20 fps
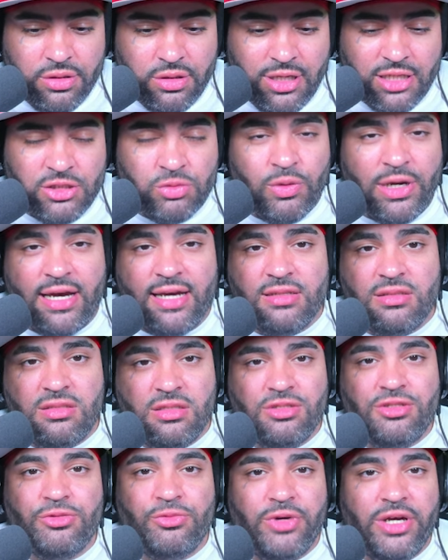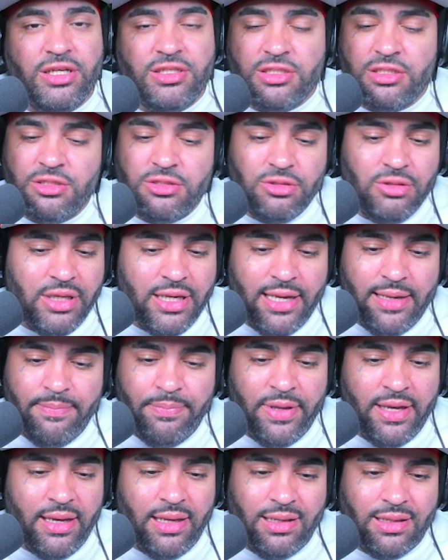That's why in situations you can't
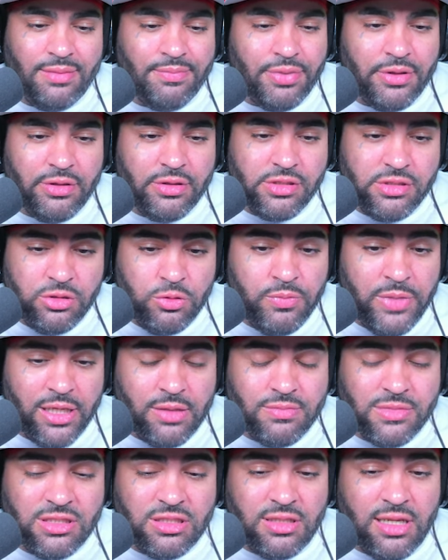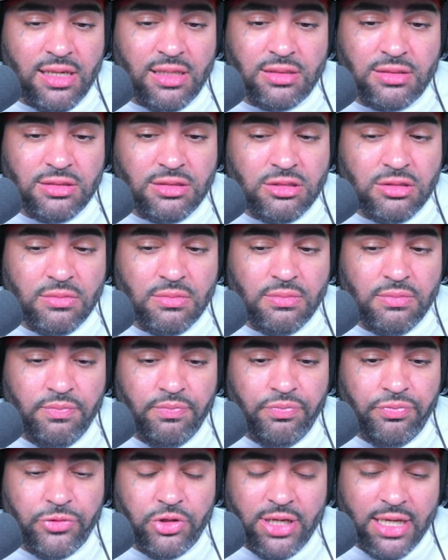panic, bro, because you make mistakes.
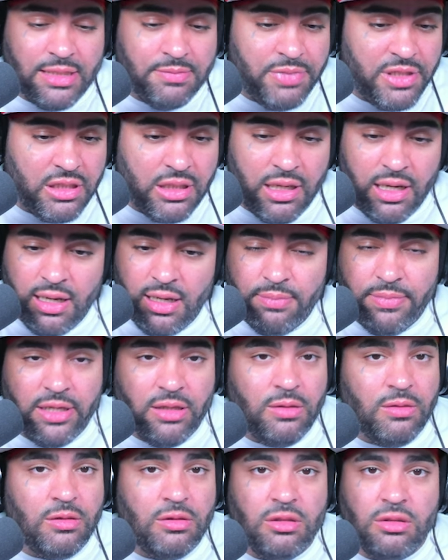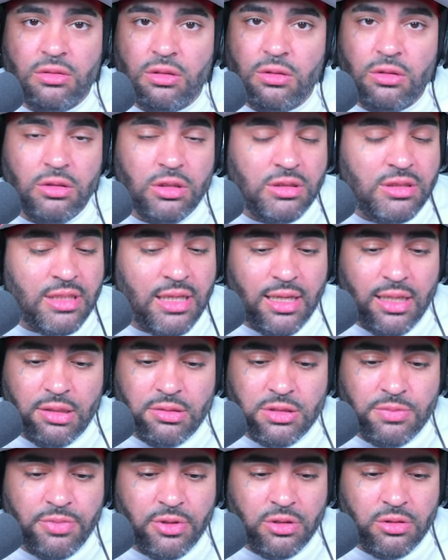You gotta be calm at all
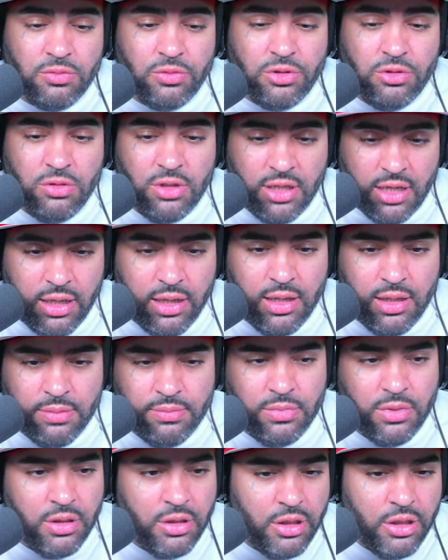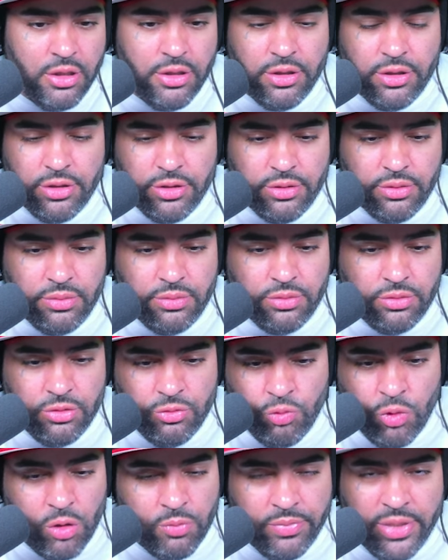times, bro. When you calm,
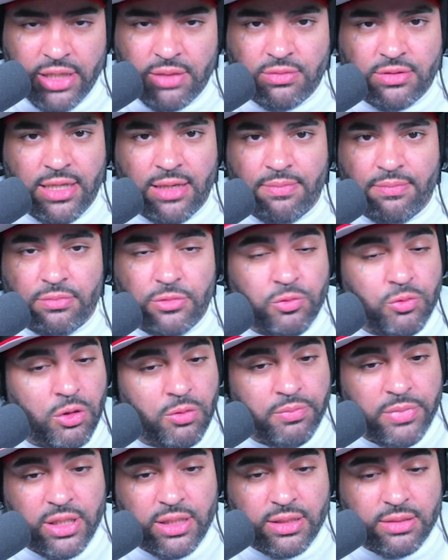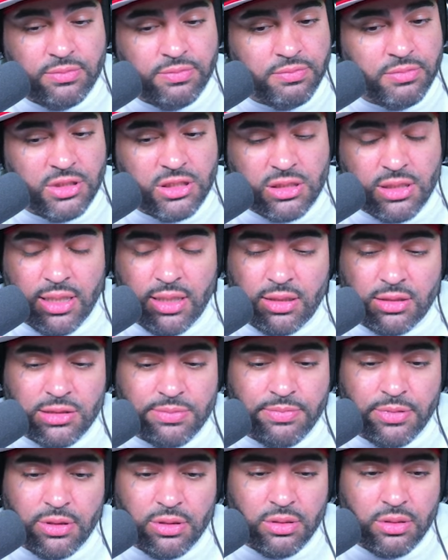you won't make them. You won't make mistakes,
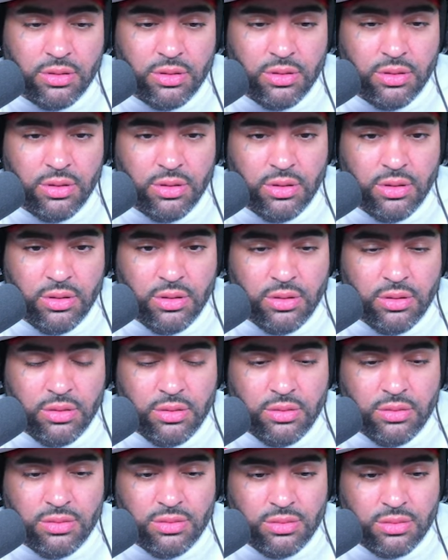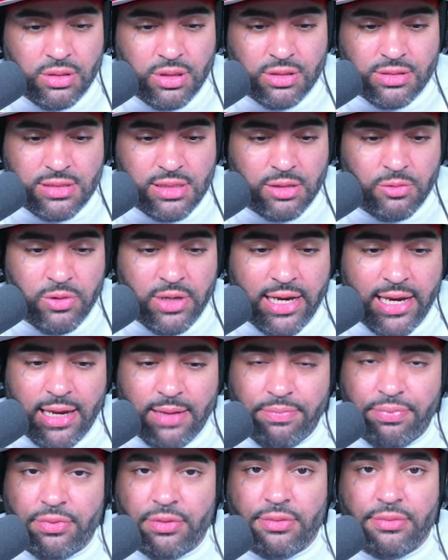bro. Cause look what
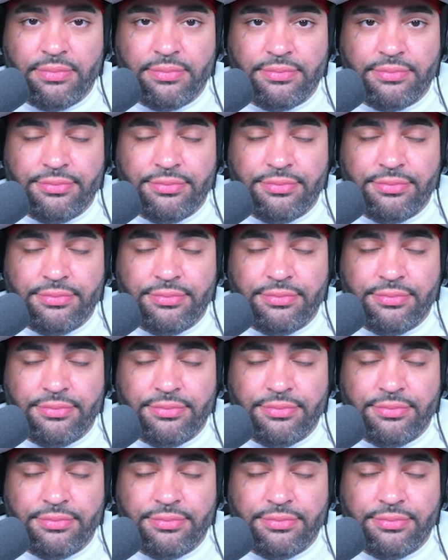happened.